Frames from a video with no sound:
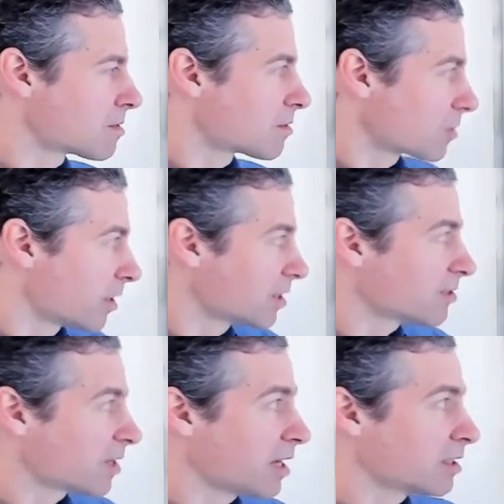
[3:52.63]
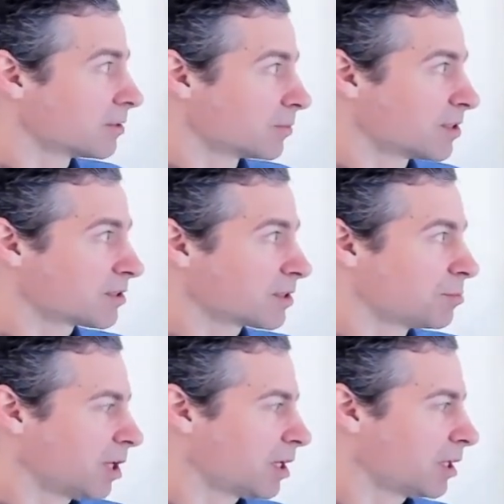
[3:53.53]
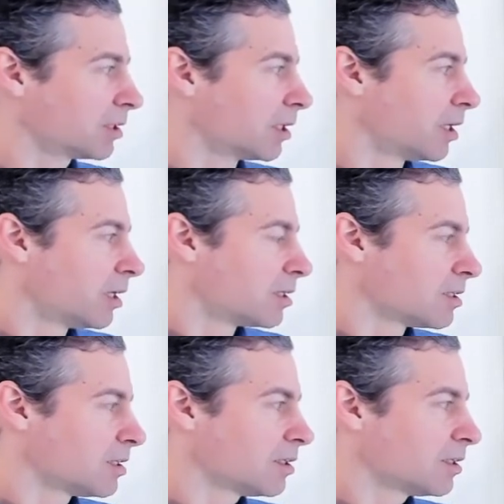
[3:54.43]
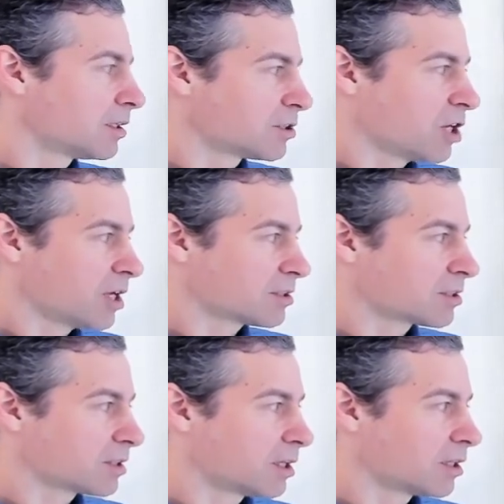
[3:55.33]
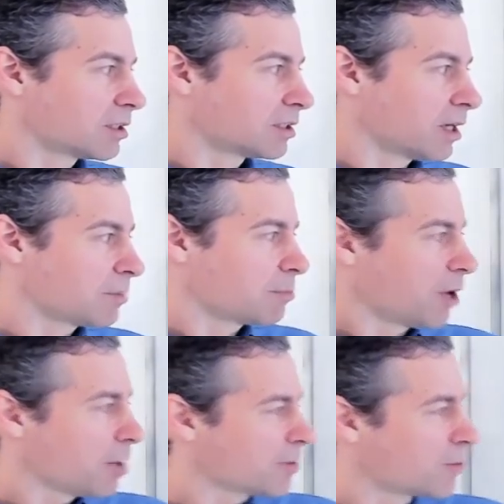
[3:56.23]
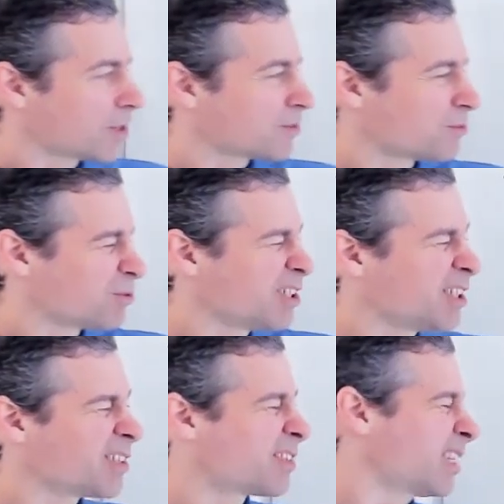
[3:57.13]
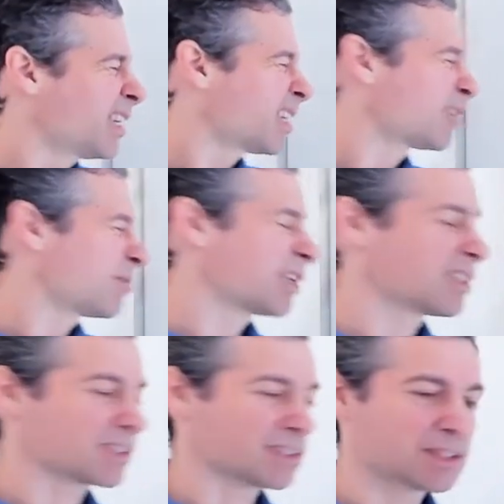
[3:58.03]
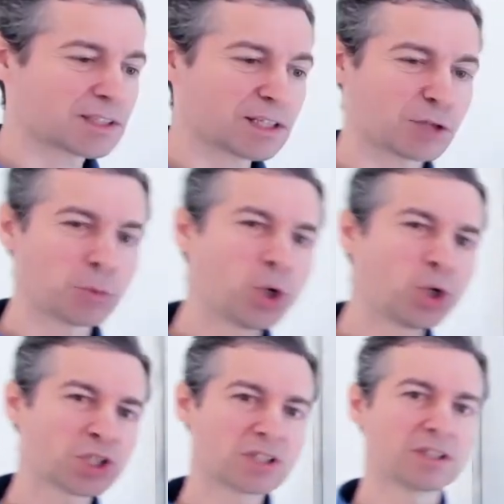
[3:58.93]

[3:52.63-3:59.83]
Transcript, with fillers: so I designed it with this in mind. Yeah, chances are I probably wasn't really thinking about this. This is kind of pushed the